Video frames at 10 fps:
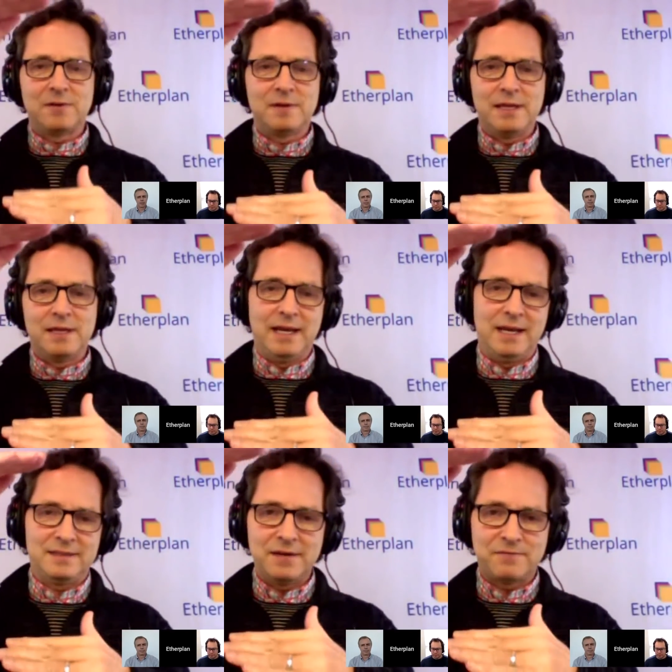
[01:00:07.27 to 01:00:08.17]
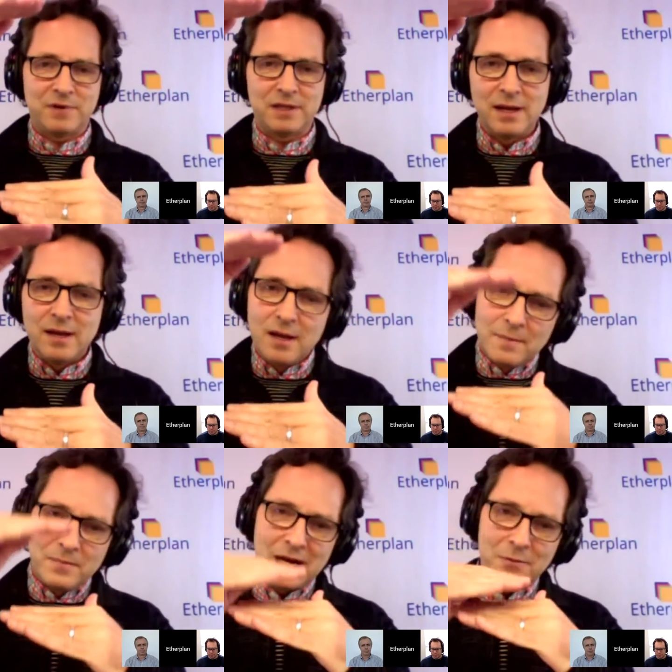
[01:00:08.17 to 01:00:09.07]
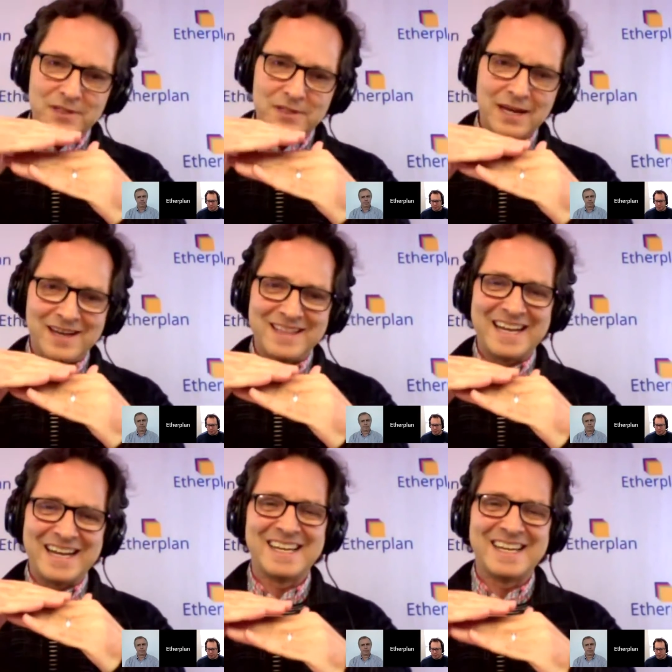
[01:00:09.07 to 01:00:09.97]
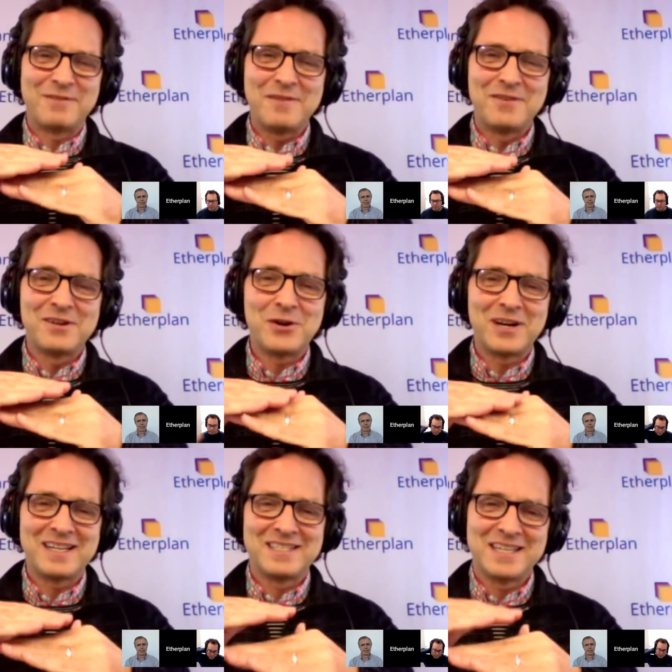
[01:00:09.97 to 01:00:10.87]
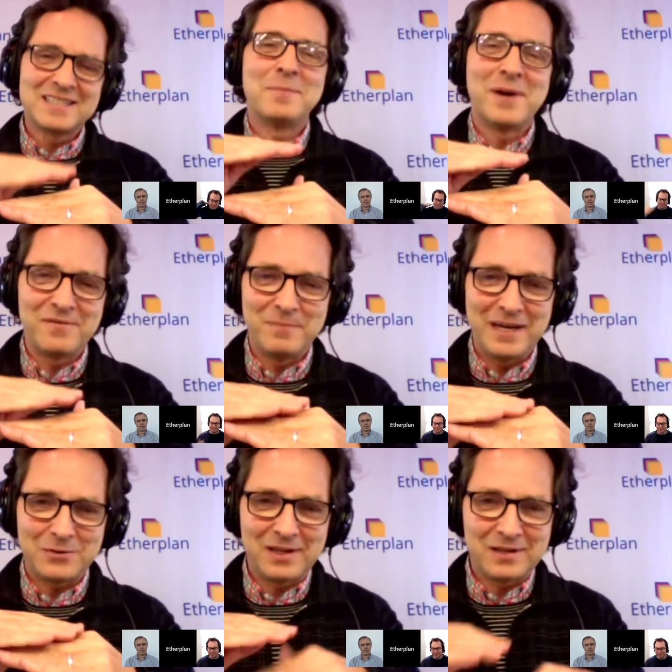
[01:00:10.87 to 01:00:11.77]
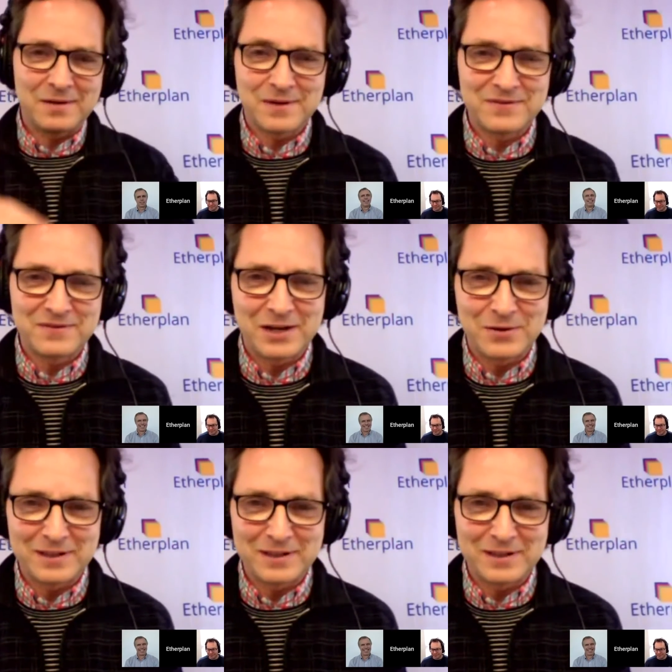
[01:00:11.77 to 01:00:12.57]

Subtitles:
it's different. But I would say that Ravencoin is just above Bitcoin in terms of security.